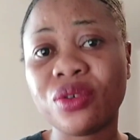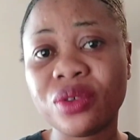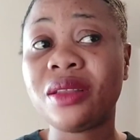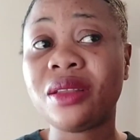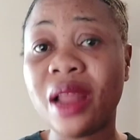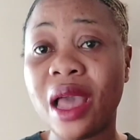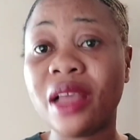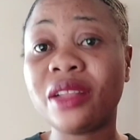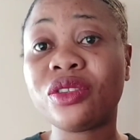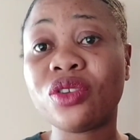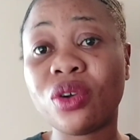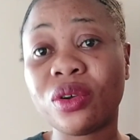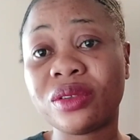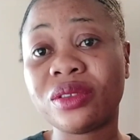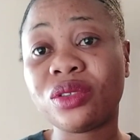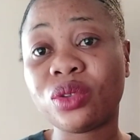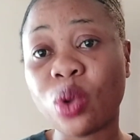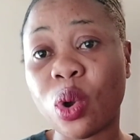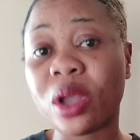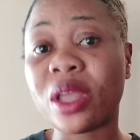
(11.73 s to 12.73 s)
let
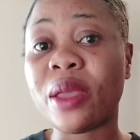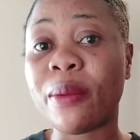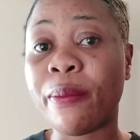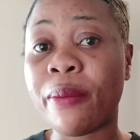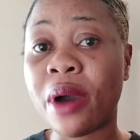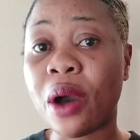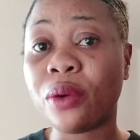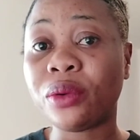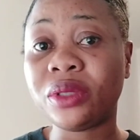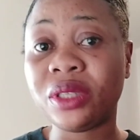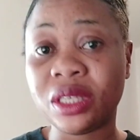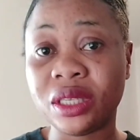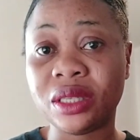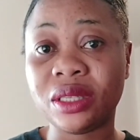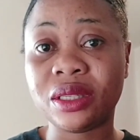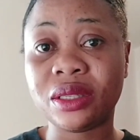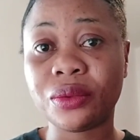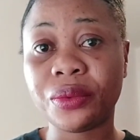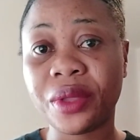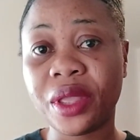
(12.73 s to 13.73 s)
us talk about
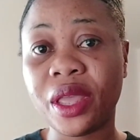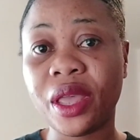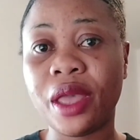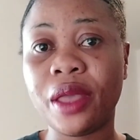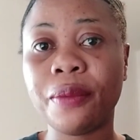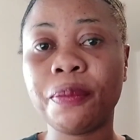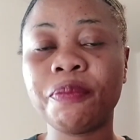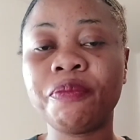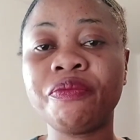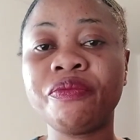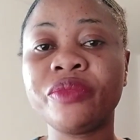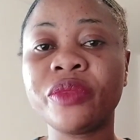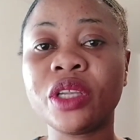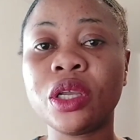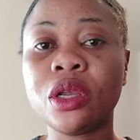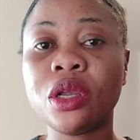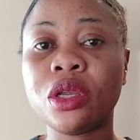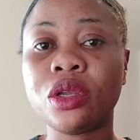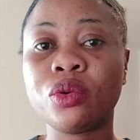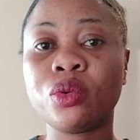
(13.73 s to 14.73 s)
this, okay?
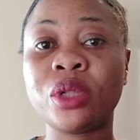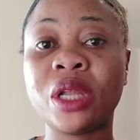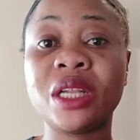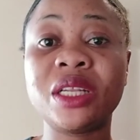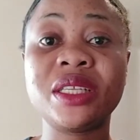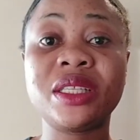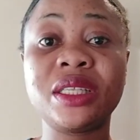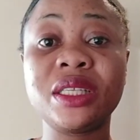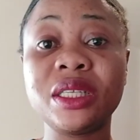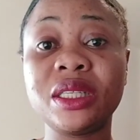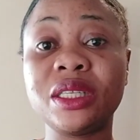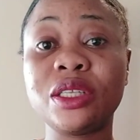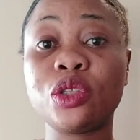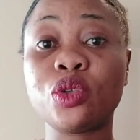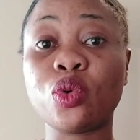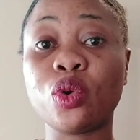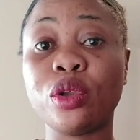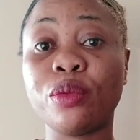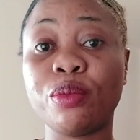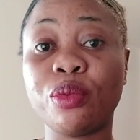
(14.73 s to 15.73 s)
Now they see this
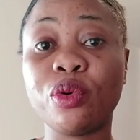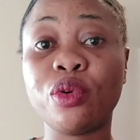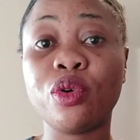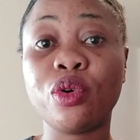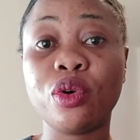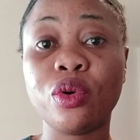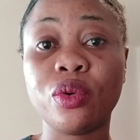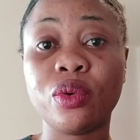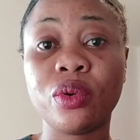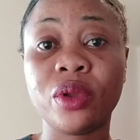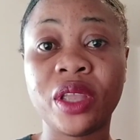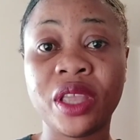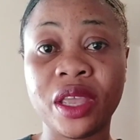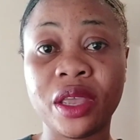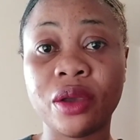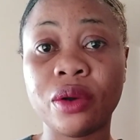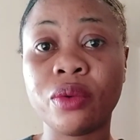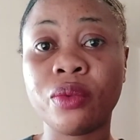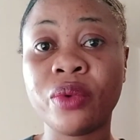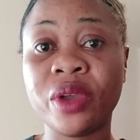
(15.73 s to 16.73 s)
Oyibo
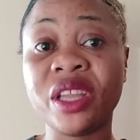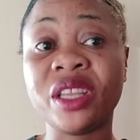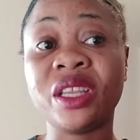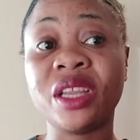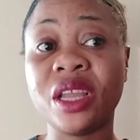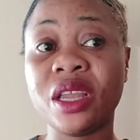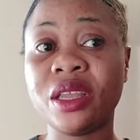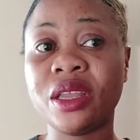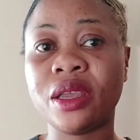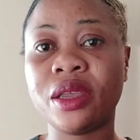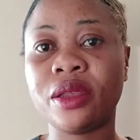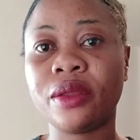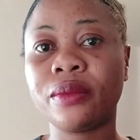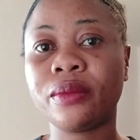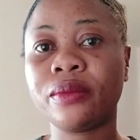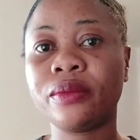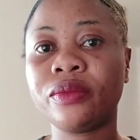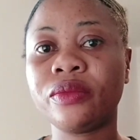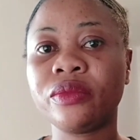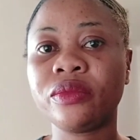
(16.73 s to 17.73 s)
girl, wait there. Yeah.
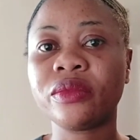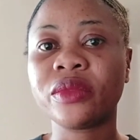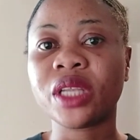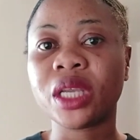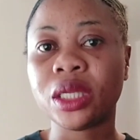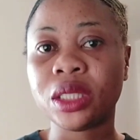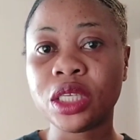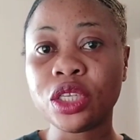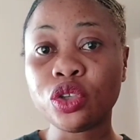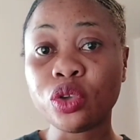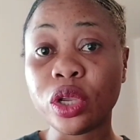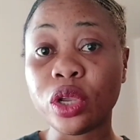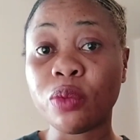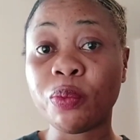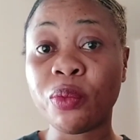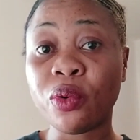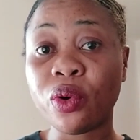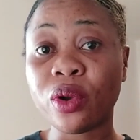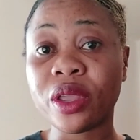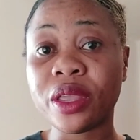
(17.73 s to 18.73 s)
This
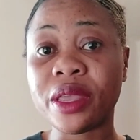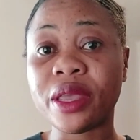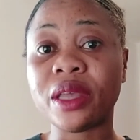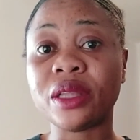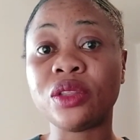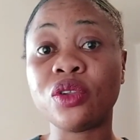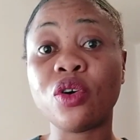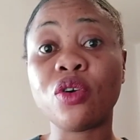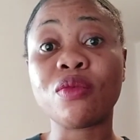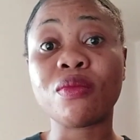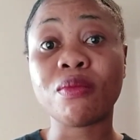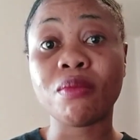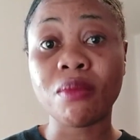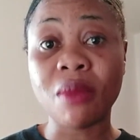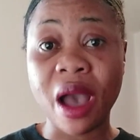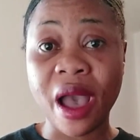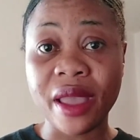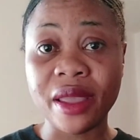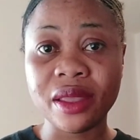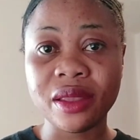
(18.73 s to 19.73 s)
Oyibo girl don't
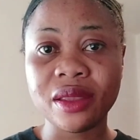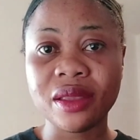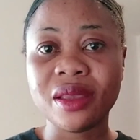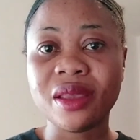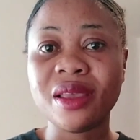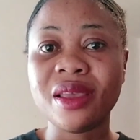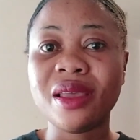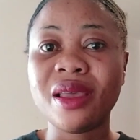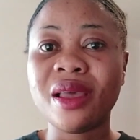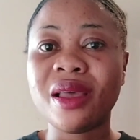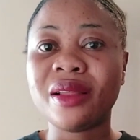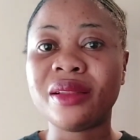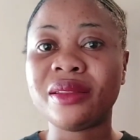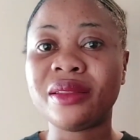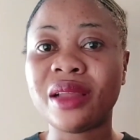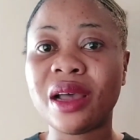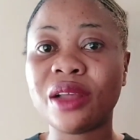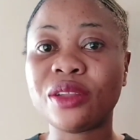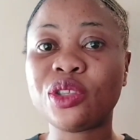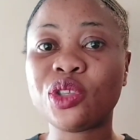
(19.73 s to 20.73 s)
buy
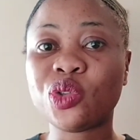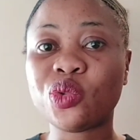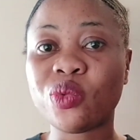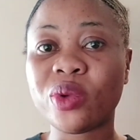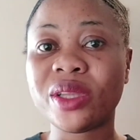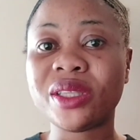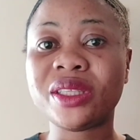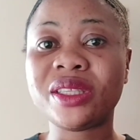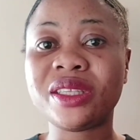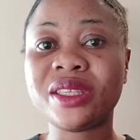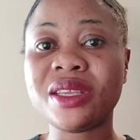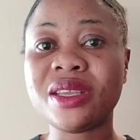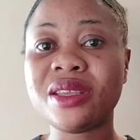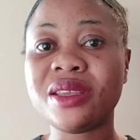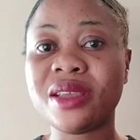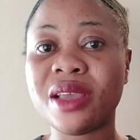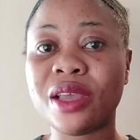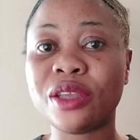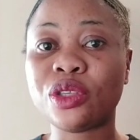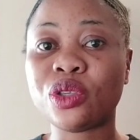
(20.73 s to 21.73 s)
now 20
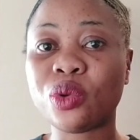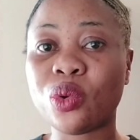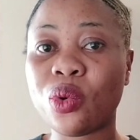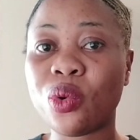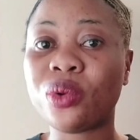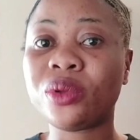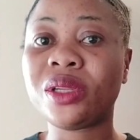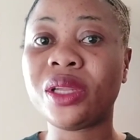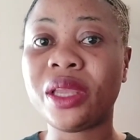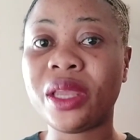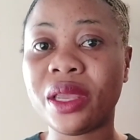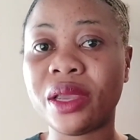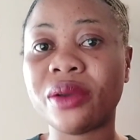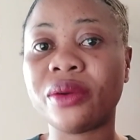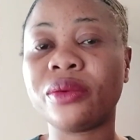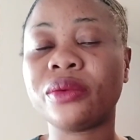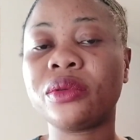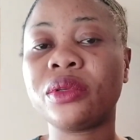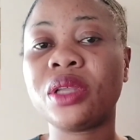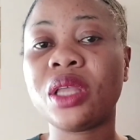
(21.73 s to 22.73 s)
years old
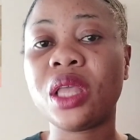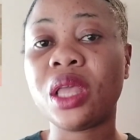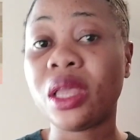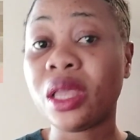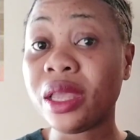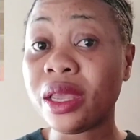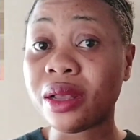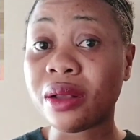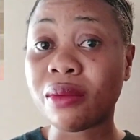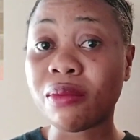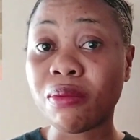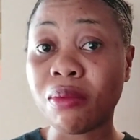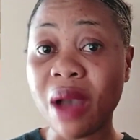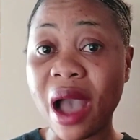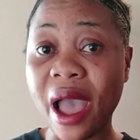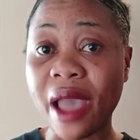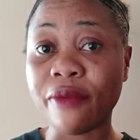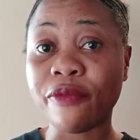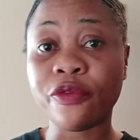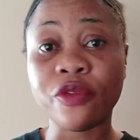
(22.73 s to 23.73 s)
girl. He
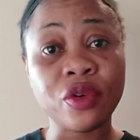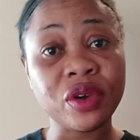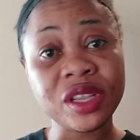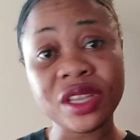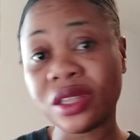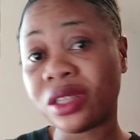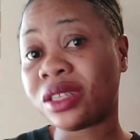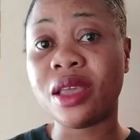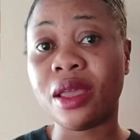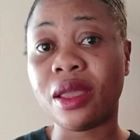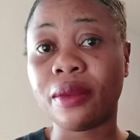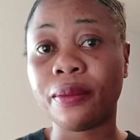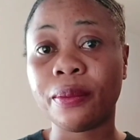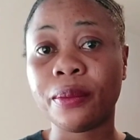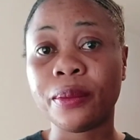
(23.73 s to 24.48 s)
buy for it, yeah.